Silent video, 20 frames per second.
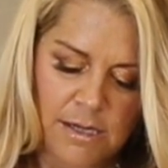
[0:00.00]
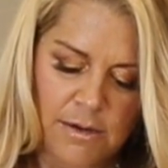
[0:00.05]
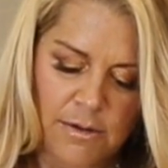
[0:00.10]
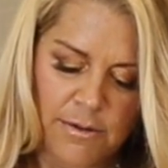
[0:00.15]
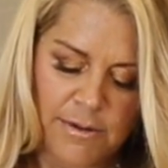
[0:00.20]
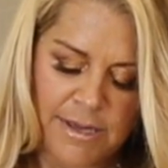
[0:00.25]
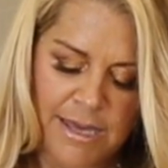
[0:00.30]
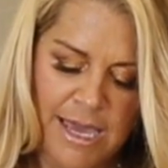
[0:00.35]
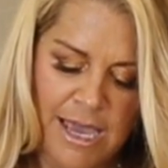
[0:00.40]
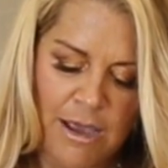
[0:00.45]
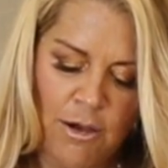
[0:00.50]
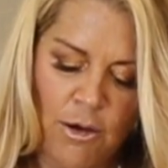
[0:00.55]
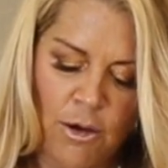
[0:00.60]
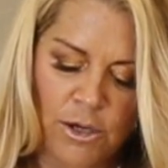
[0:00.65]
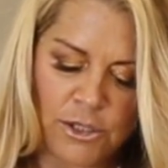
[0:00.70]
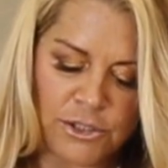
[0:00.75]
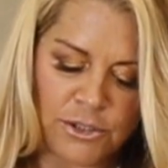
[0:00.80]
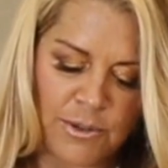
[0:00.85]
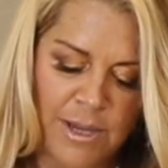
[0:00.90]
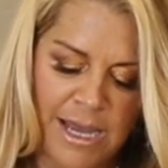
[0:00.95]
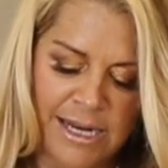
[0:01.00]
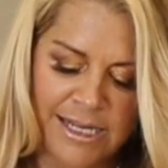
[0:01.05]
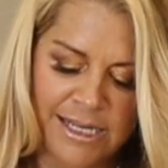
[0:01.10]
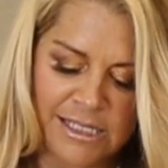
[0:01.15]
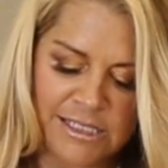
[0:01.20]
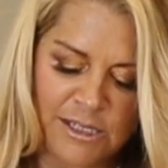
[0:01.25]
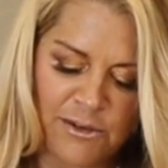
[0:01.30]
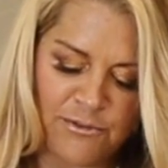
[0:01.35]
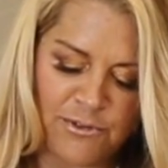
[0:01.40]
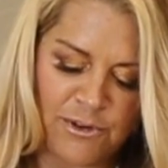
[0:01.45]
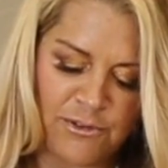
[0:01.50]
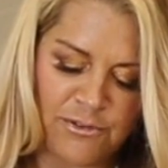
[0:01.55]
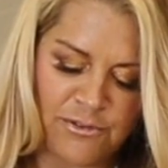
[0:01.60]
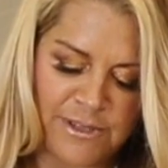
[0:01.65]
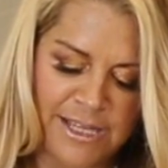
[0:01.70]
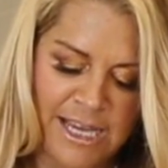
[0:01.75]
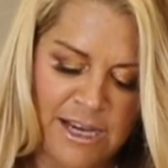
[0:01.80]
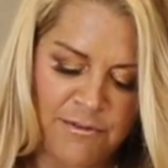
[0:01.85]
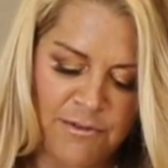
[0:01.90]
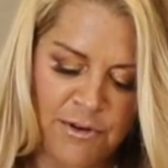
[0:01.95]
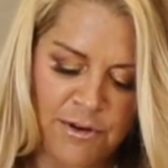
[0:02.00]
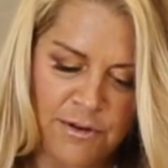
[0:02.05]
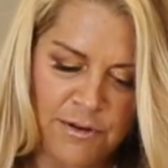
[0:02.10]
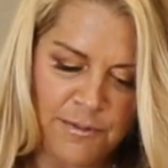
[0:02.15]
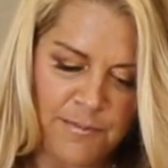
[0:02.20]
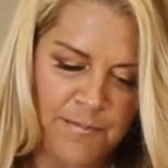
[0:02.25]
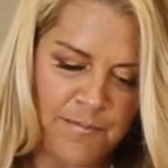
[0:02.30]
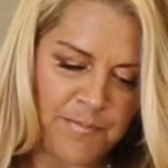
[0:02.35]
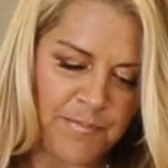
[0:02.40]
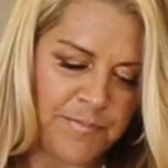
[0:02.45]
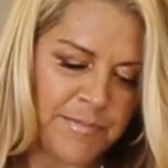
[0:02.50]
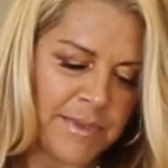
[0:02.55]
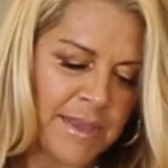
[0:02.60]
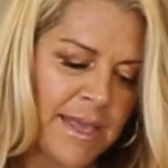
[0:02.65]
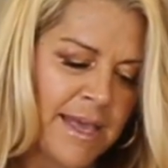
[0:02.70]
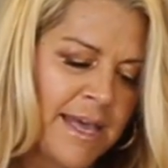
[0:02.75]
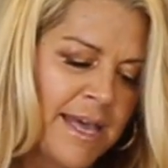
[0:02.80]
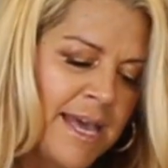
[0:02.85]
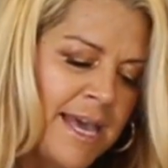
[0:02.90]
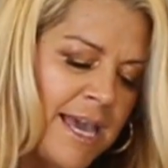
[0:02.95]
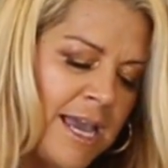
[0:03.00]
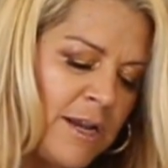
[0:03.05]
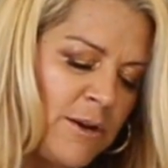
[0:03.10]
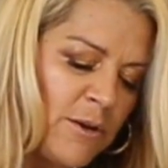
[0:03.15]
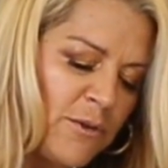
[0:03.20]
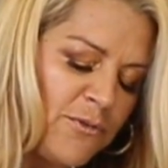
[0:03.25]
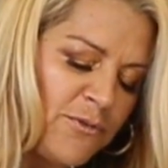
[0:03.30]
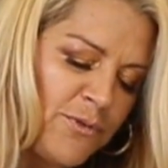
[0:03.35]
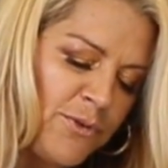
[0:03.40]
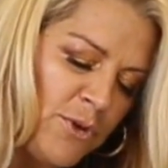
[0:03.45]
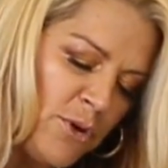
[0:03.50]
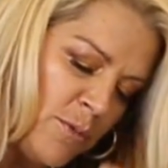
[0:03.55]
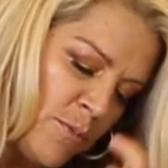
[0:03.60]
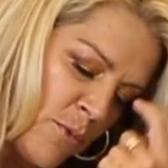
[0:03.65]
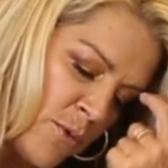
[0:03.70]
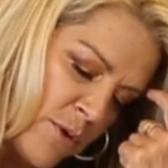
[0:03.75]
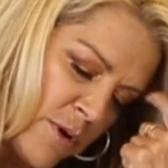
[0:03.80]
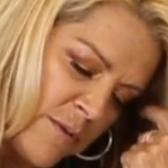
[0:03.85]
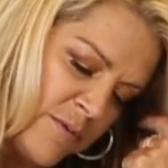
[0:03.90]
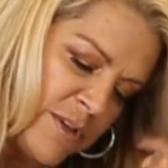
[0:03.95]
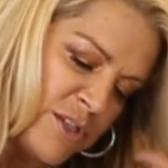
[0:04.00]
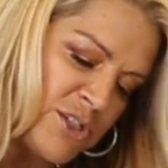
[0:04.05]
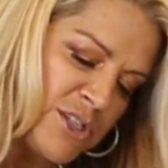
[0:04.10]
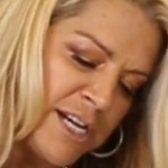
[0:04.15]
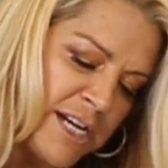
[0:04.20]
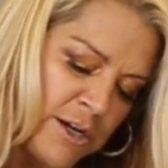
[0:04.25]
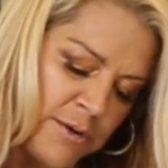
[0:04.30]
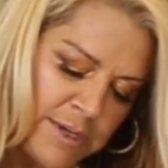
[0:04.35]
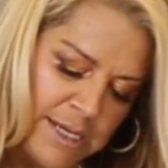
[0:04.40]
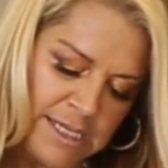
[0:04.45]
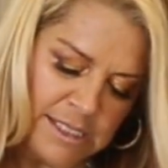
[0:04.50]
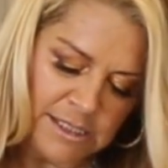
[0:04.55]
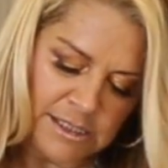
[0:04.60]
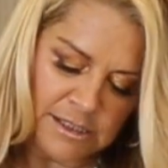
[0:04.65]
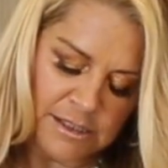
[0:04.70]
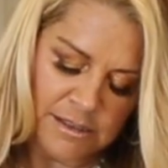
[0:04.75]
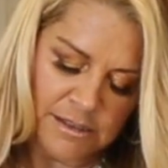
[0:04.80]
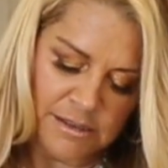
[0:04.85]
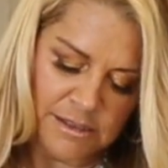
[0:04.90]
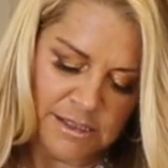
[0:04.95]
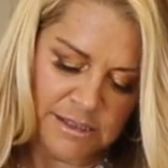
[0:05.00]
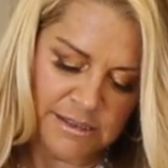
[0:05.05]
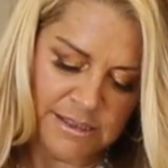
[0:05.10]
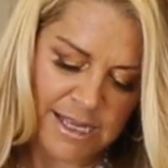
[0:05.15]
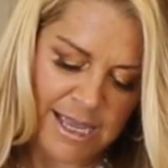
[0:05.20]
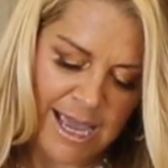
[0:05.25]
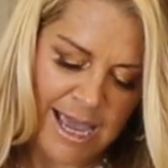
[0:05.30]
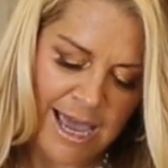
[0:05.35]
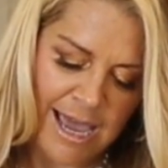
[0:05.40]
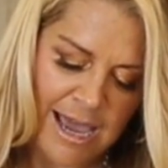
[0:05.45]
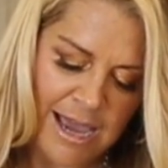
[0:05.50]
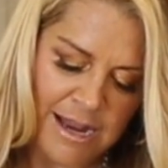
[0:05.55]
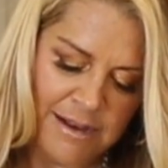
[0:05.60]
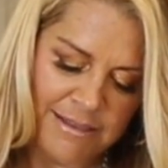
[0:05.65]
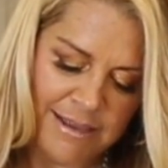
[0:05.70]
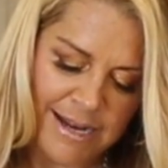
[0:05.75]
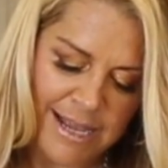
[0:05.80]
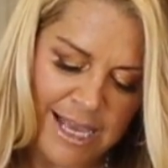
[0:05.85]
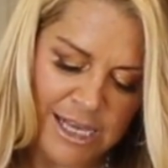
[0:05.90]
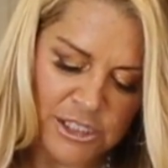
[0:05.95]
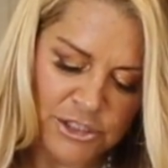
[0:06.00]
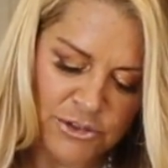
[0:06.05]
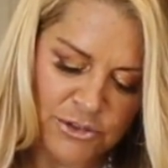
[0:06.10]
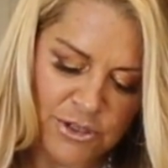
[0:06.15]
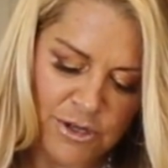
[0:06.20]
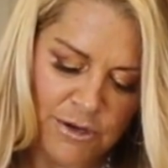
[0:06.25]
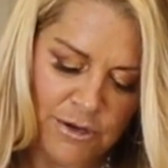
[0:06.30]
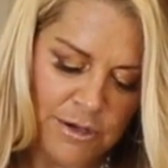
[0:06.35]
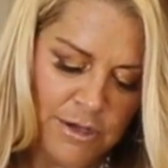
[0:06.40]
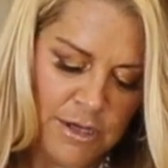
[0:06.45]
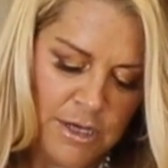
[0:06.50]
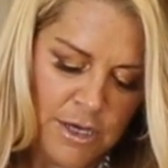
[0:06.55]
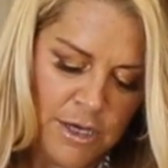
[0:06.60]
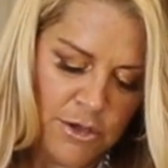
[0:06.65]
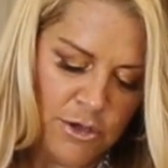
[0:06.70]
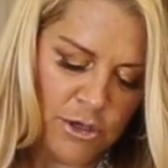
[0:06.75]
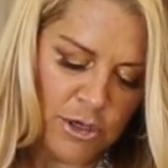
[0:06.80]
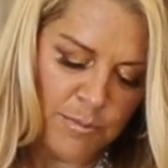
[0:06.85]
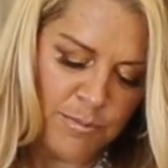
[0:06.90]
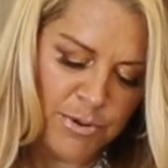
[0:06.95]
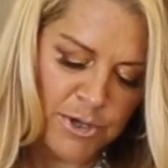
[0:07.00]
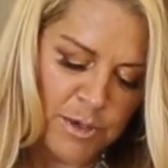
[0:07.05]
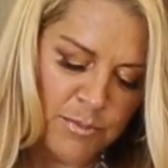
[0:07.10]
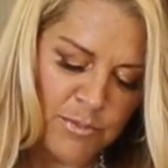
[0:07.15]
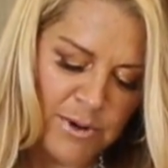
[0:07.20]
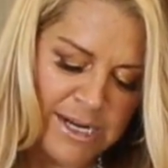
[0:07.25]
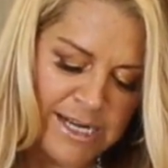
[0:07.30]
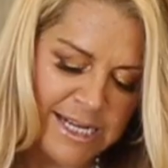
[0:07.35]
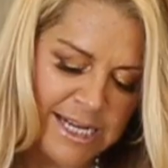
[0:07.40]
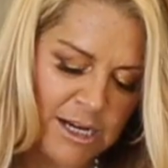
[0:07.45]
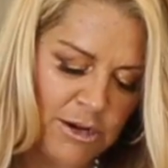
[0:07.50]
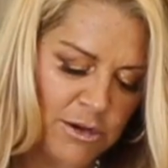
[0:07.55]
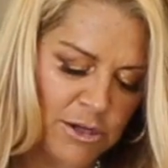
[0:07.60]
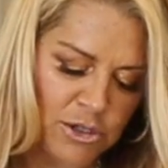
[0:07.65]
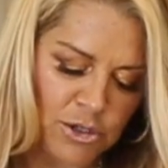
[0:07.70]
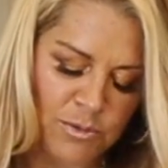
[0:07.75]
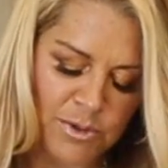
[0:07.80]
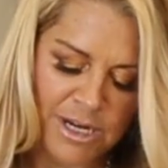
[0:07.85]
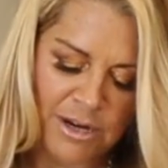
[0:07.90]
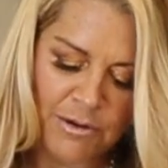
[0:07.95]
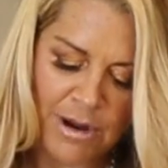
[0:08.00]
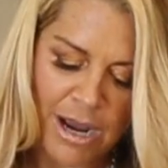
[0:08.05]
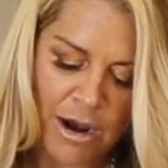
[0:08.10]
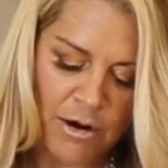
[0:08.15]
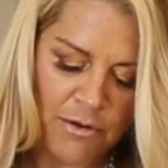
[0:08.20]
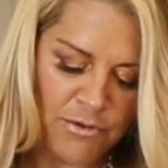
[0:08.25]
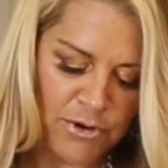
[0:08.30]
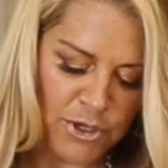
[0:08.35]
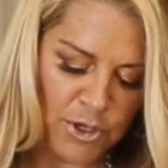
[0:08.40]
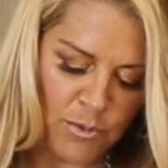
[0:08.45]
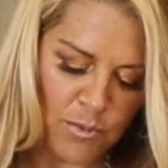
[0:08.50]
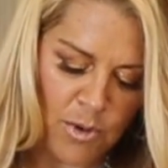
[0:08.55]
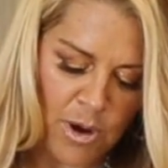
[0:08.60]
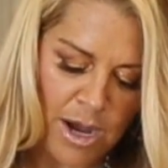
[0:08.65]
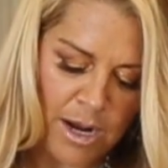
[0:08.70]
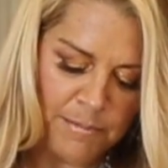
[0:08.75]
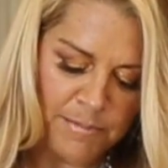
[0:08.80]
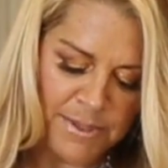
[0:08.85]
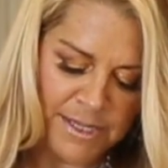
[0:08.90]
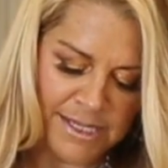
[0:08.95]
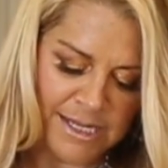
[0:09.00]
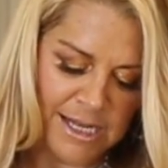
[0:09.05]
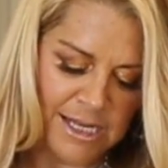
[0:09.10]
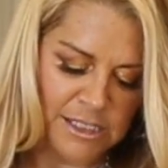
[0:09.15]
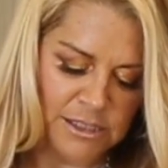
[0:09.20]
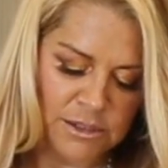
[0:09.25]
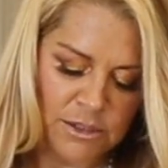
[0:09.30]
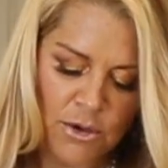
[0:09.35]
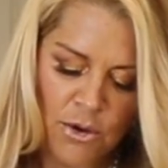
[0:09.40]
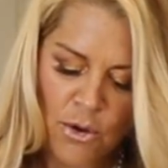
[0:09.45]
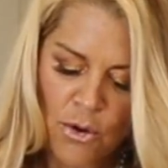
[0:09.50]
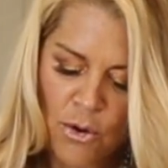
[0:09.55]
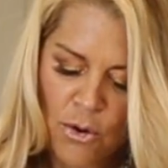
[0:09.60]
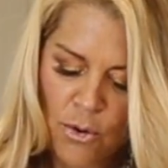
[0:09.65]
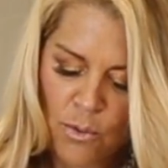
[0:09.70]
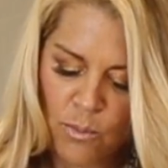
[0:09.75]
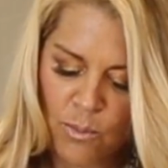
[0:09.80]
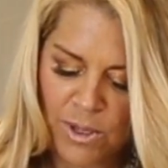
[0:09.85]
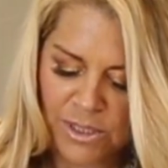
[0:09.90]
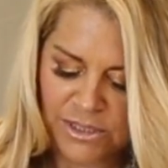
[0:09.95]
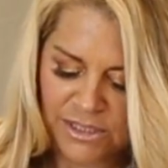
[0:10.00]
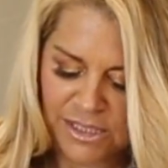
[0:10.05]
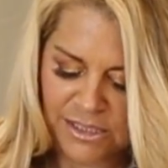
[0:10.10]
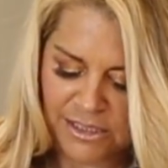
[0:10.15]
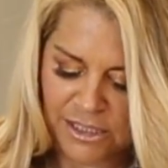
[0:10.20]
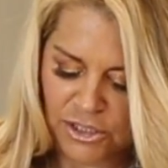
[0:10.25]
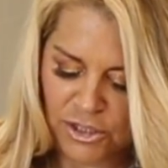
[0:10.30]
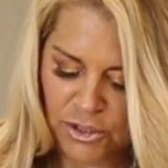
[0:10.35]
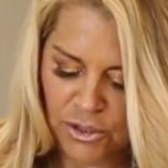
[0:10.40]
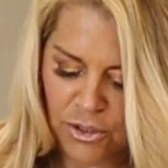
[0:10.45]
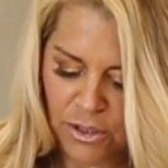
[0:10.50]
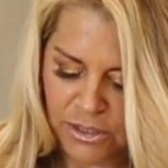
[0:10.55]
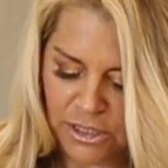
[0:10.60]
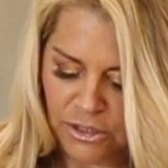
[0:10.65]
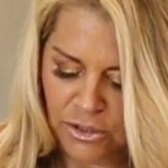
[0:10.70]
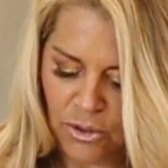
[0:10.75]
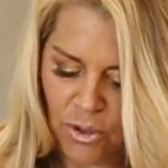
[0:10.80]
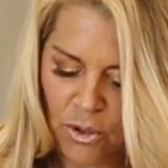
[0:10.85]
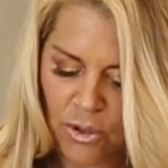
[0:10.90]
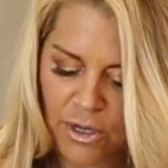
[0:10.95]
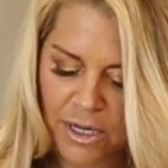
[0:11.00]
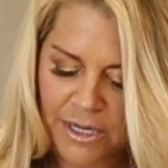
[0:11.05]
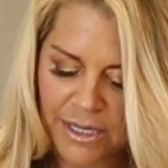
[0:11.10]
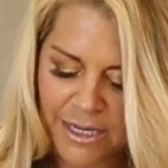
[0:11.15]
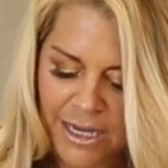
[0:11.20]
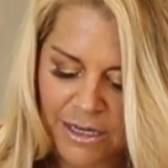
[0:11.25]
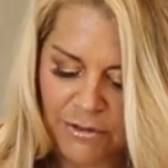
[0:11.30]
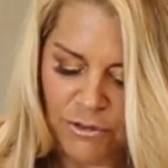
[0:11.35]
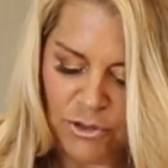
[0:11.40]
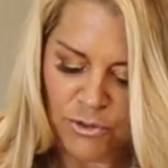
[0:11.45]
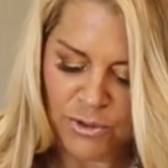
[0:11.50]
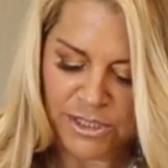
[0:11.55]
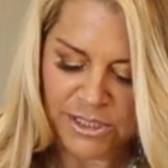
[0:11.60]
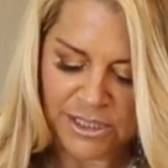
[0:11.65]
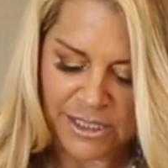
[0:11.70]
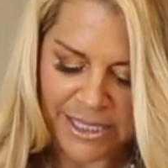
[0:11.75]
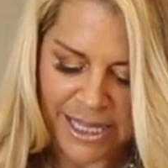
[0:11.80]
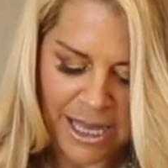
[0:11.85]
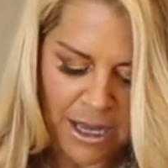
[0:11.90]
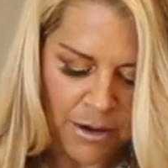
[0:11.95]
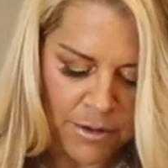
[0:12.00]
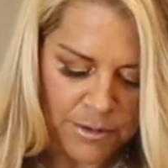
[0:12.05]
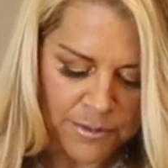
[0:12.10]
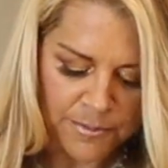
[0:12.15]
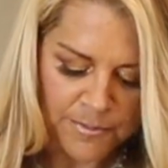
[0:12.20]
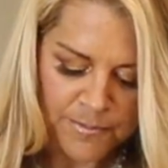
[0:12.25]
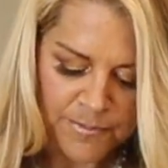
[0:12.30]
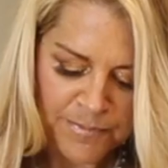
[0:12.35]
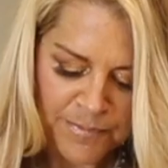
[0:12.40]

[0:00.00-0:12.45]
Okay, also adding a different flavor. And a few more of the cherries, just to add that extra. You can put them right here. You can do whatever, however you want, because once this is cooked, it's all kind of drizzle out.